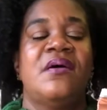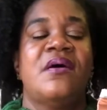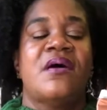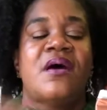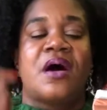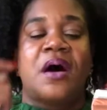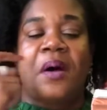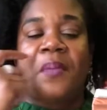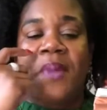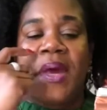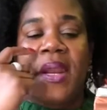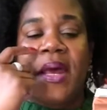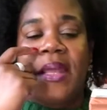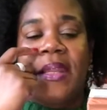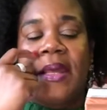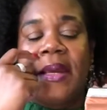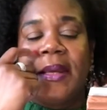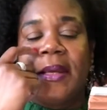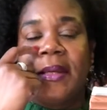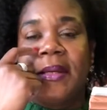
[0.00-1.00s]
And I
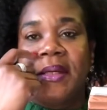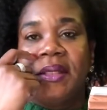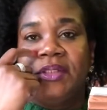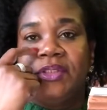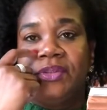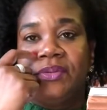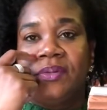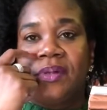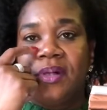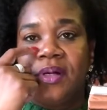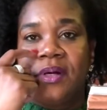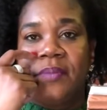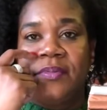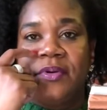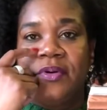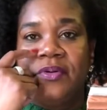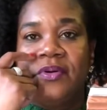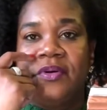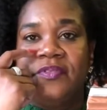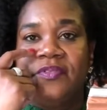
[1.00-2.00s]
like a nice strong cup of
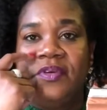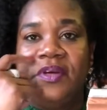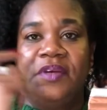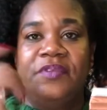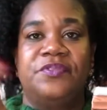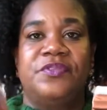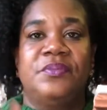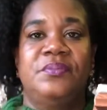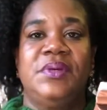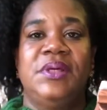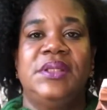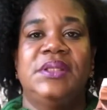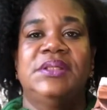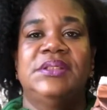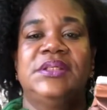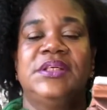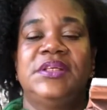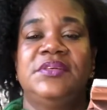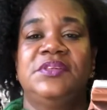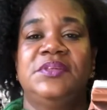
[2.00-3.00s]
coffee, and for me, this
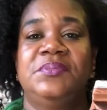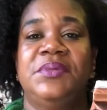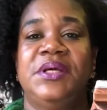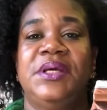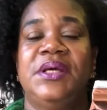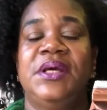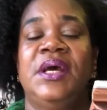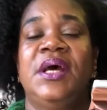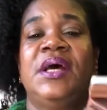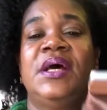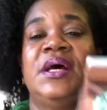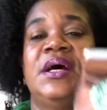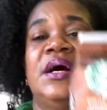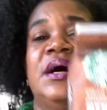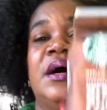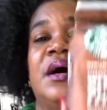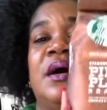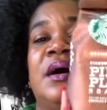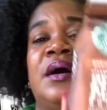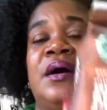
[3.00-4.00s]
gives me
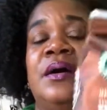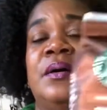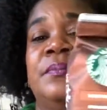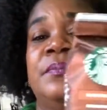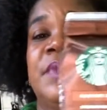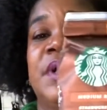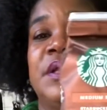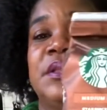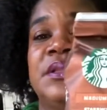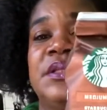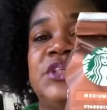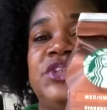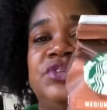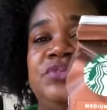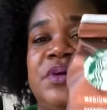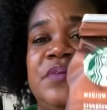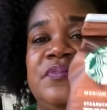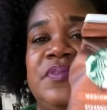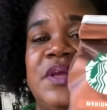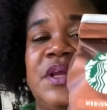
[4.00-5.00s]
the
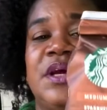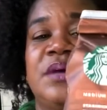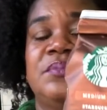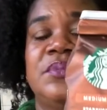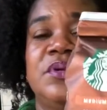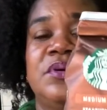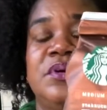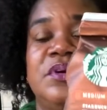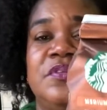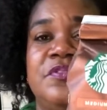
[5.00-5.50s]
strength that I'm looking